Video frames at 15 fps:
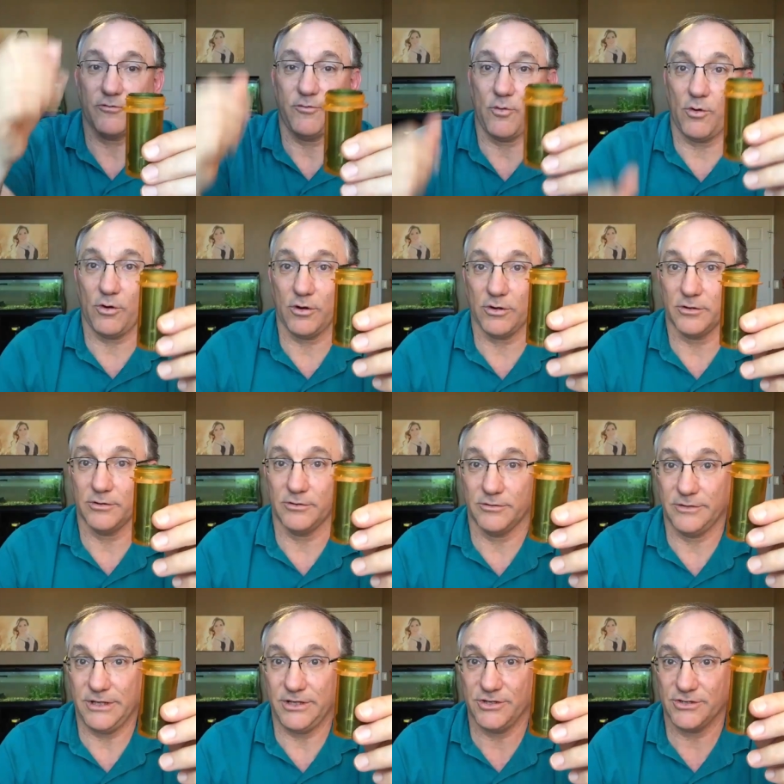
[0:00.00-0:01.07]
for
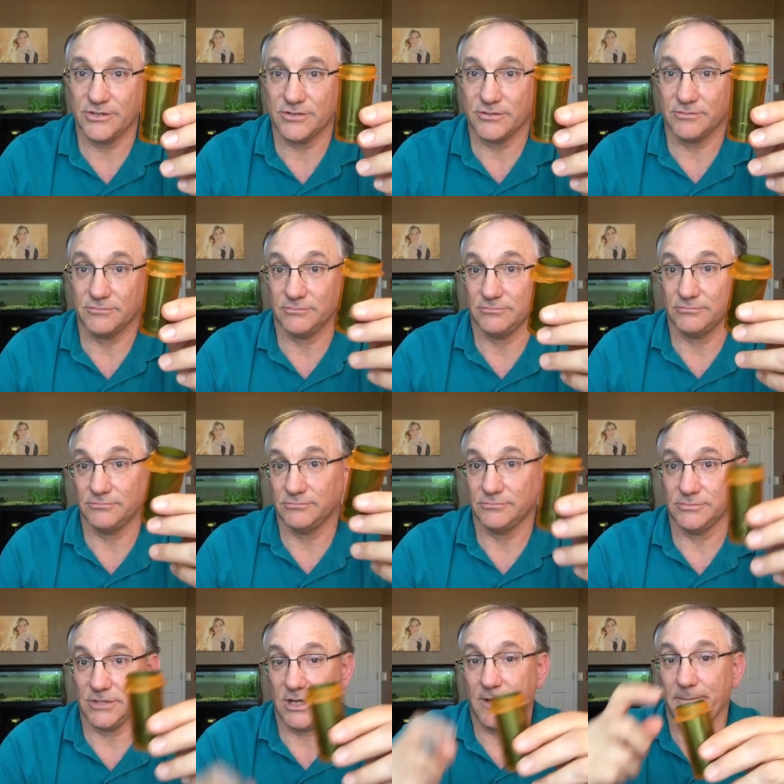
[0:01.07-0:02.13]
these
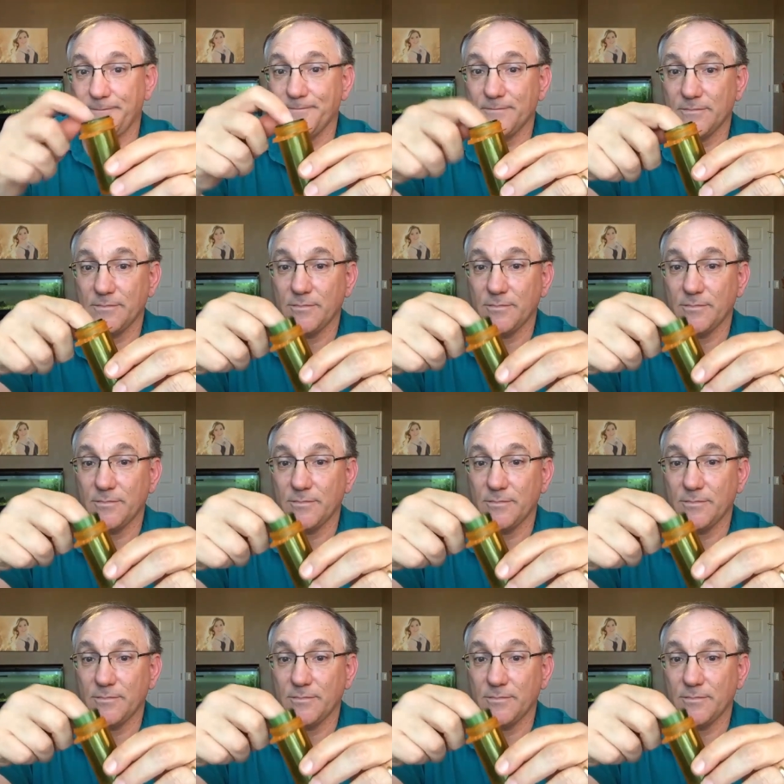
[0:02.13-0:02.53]
um,